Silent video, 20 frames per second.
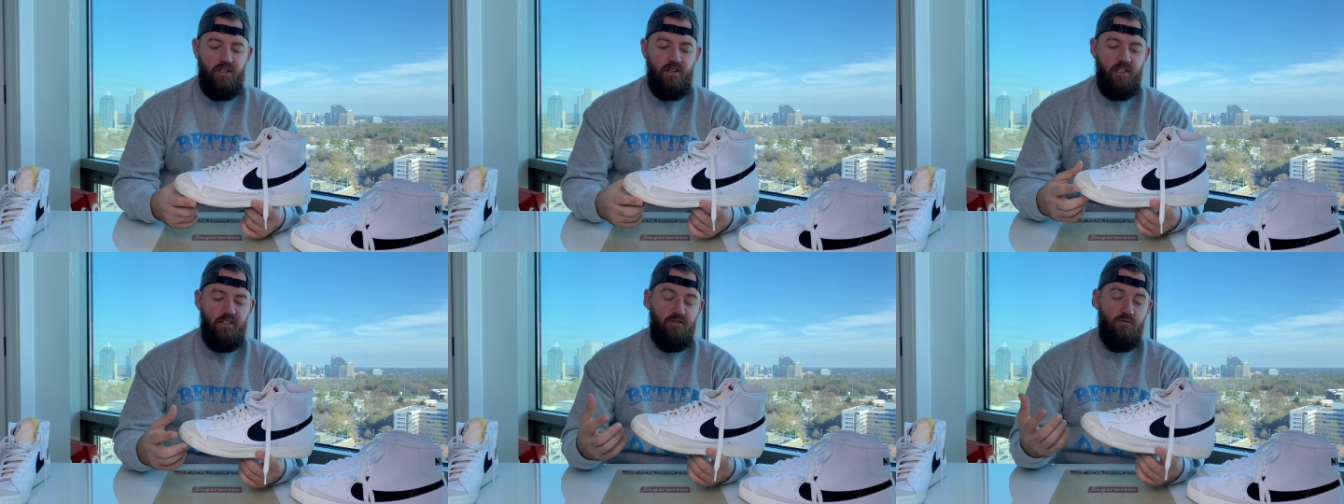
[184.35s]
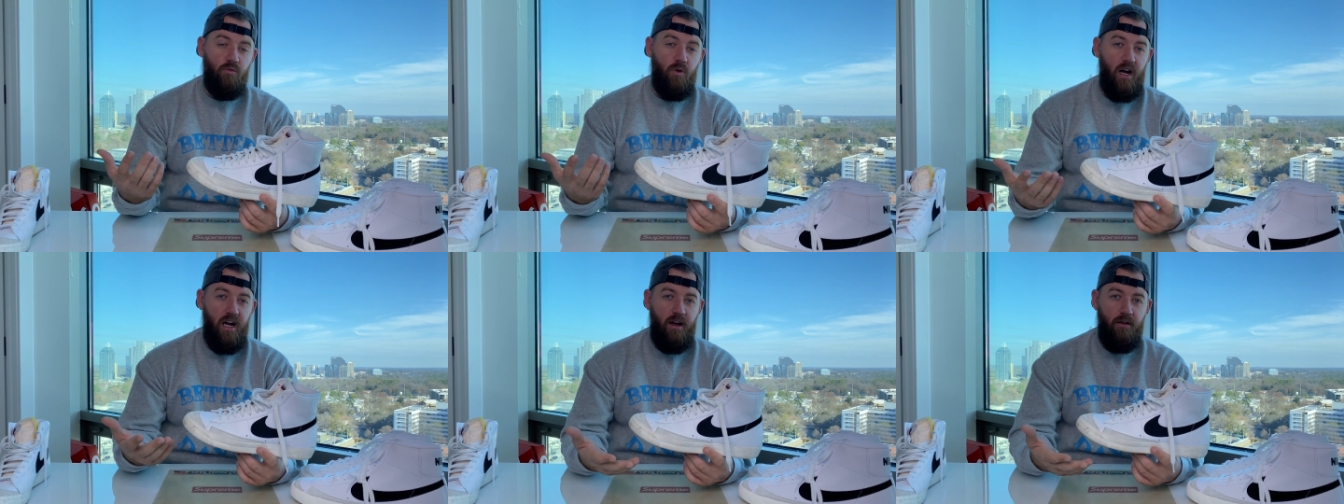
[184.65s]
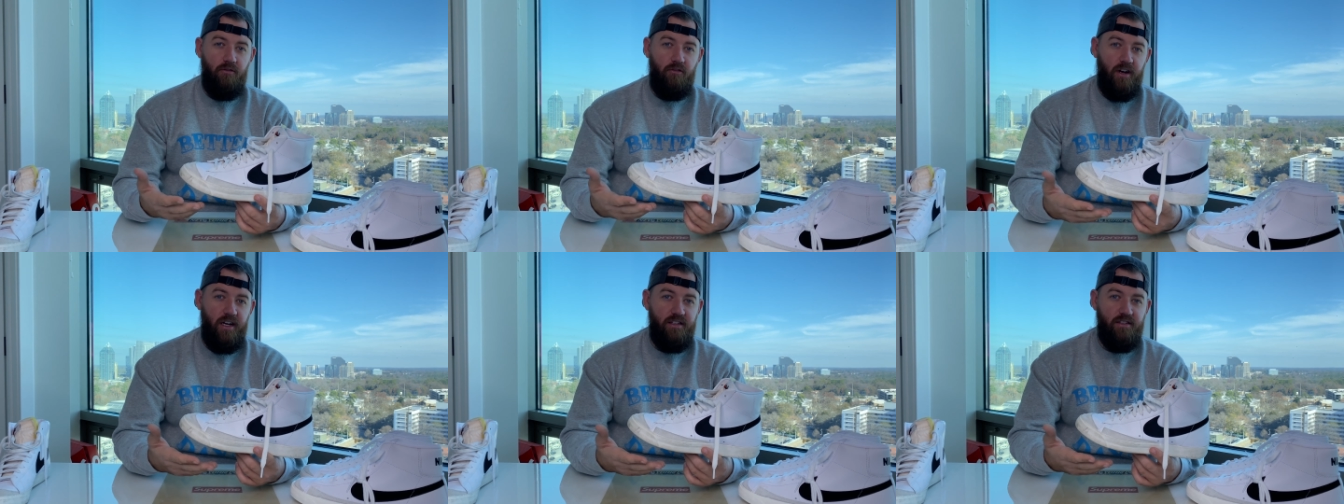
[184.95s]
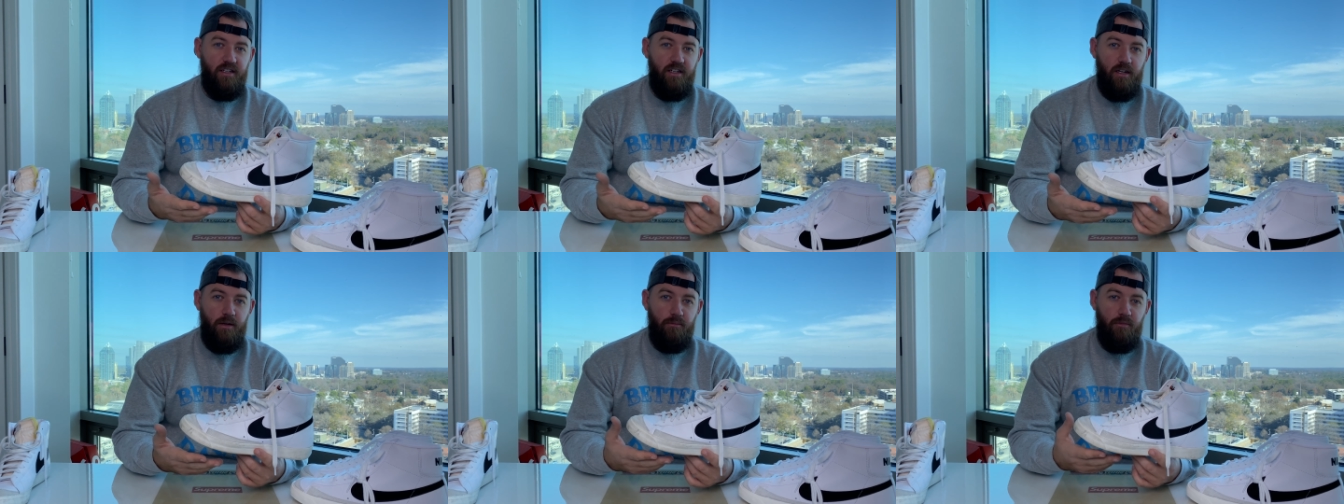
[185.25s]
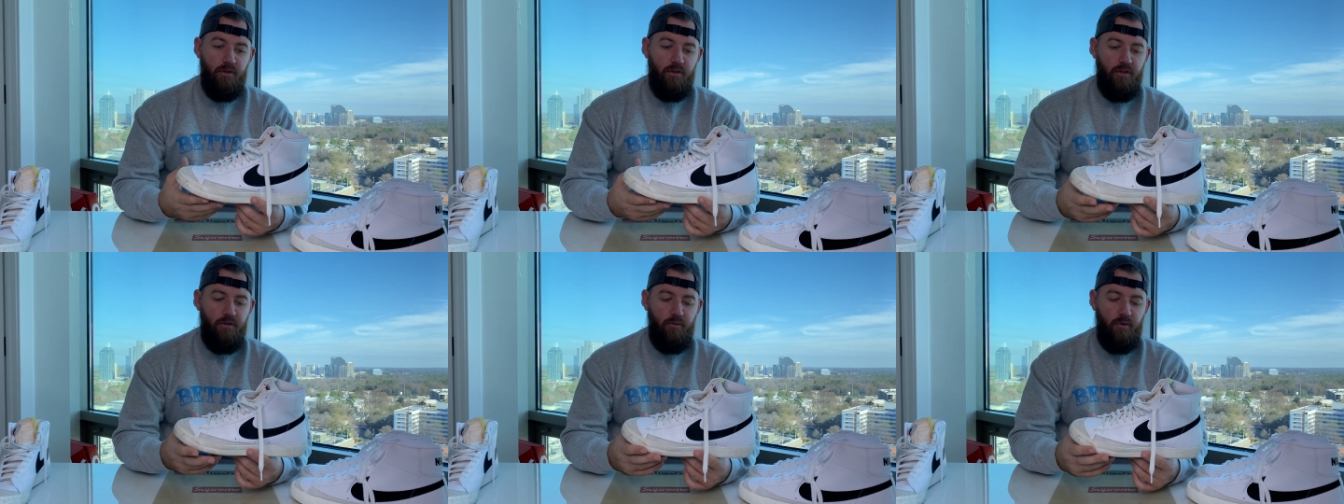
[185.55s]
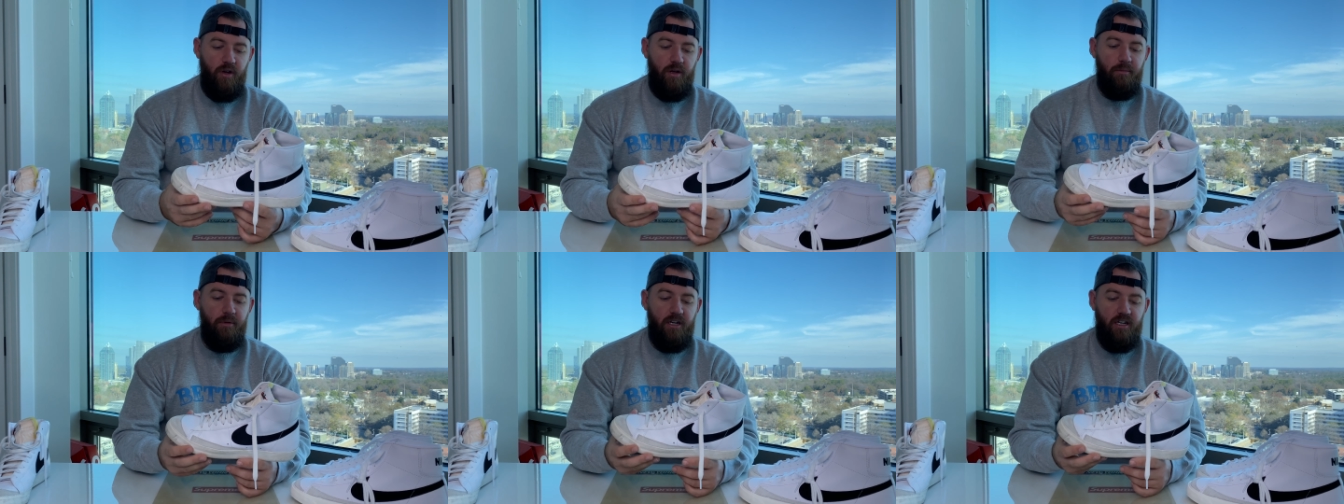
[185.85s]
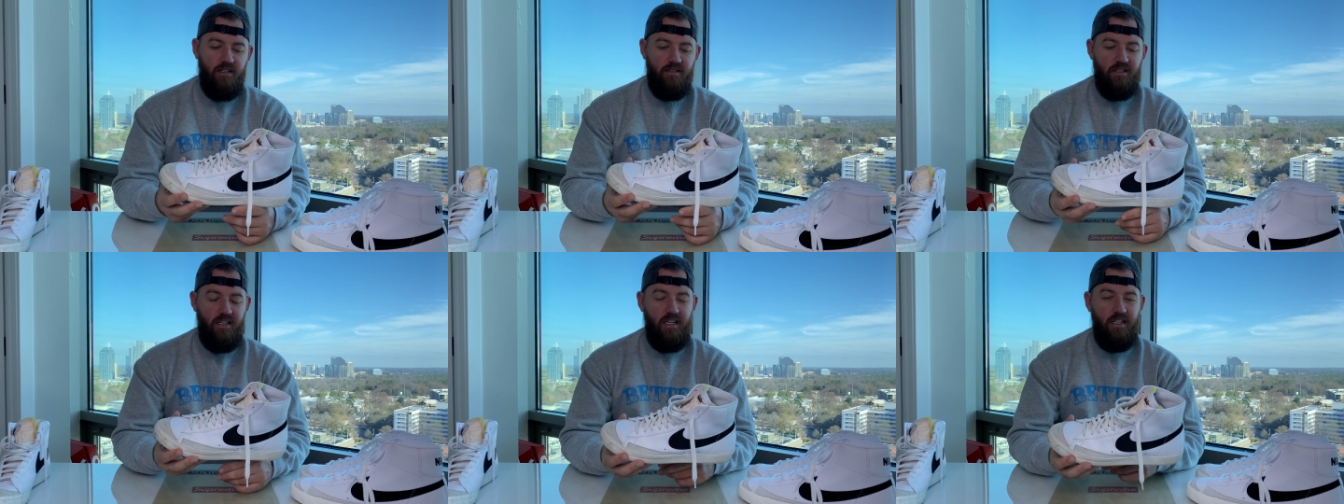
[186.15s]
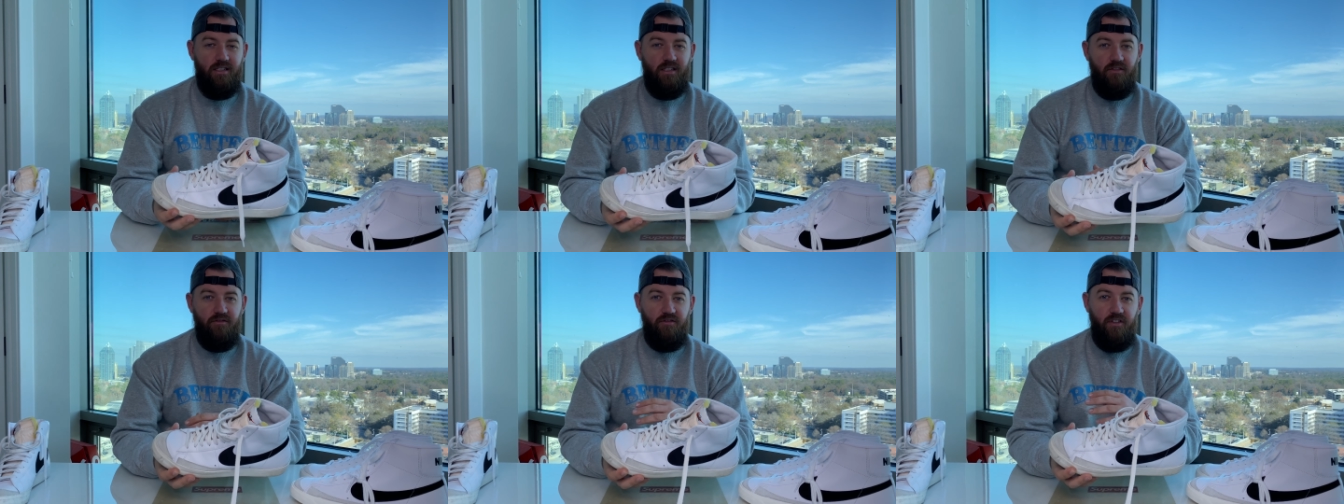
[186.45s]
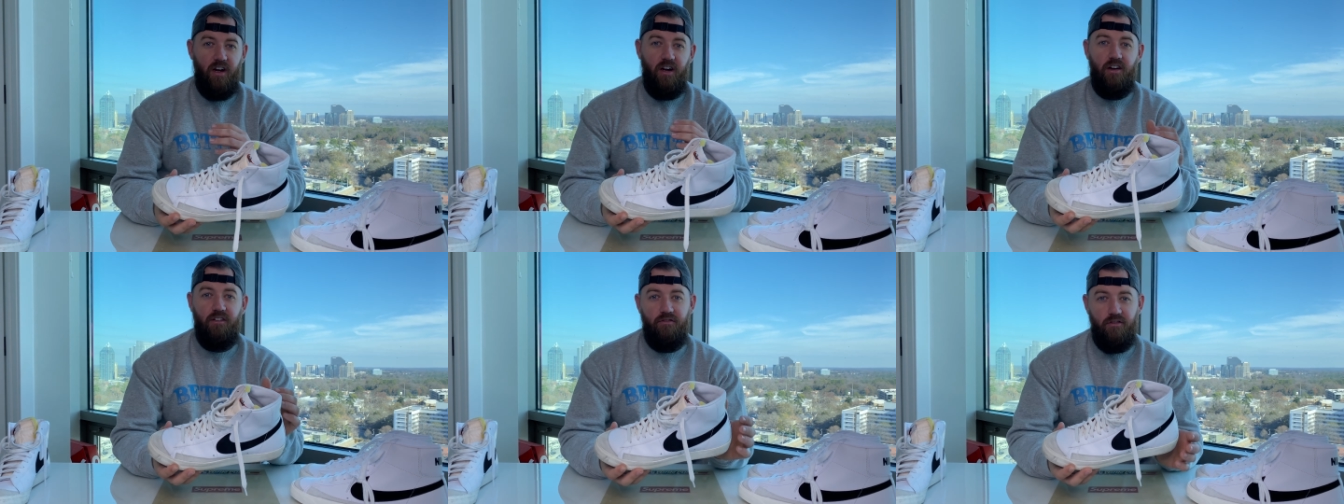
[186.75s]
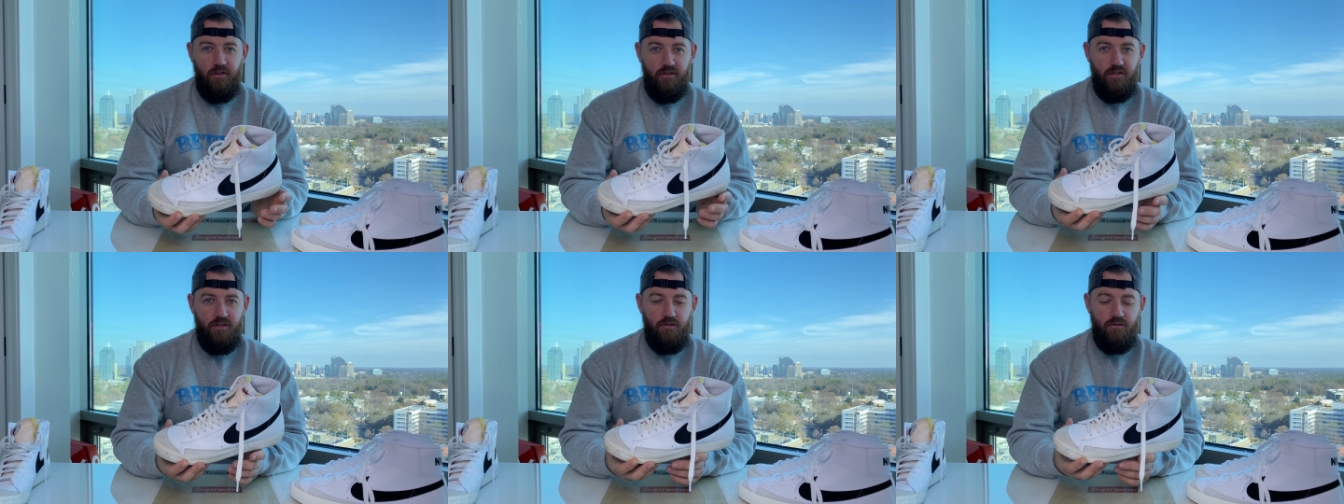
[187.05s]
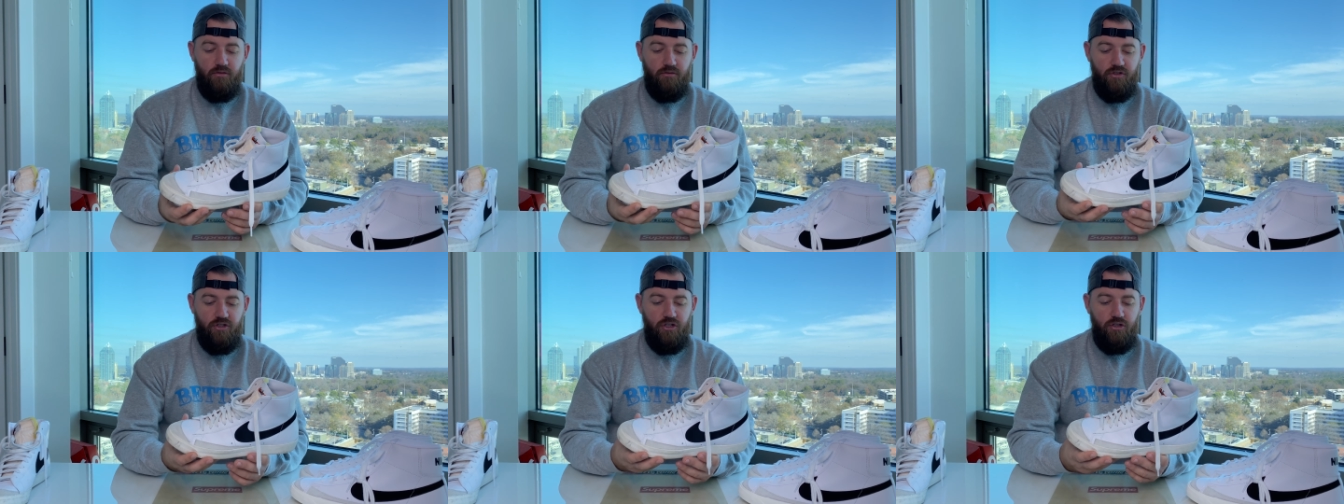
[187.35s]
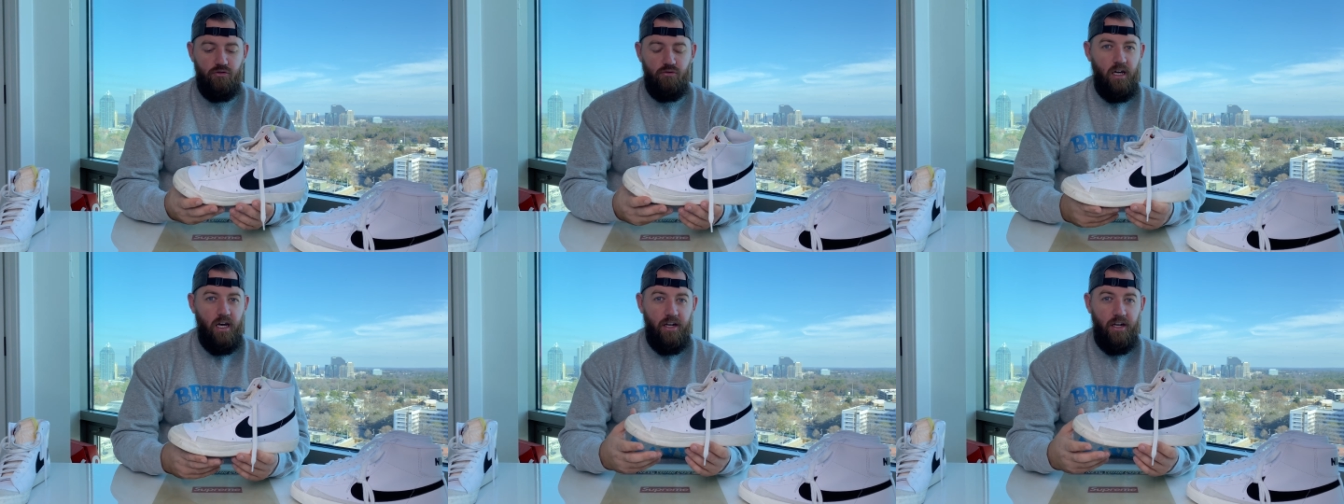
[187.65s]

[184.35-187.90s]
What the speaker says: This is why I ranked it number 3, because it's a very versatile shoe.